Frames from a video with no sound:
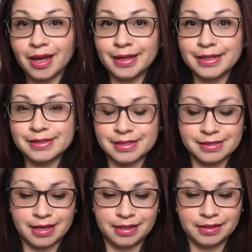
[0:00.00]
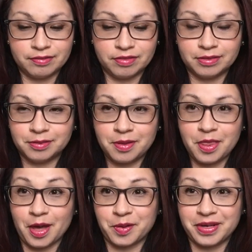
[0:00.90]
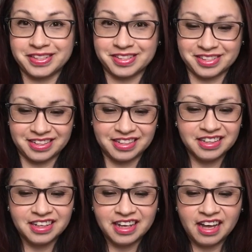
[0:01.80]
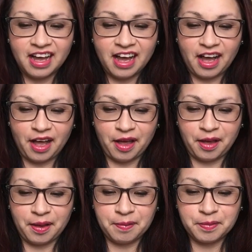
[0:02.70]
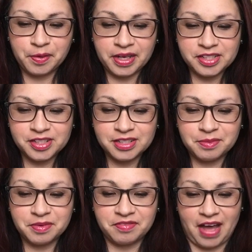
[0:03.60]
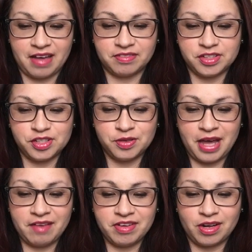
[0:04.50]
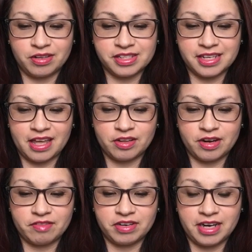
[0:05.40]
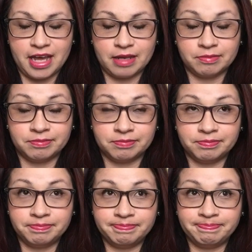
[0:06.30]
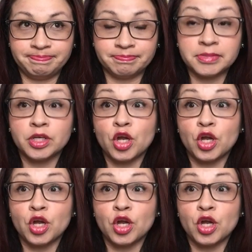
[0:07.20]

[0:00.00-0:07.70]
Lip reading: I guess that's kind of a question. Question number five, do you have it all together every day? No.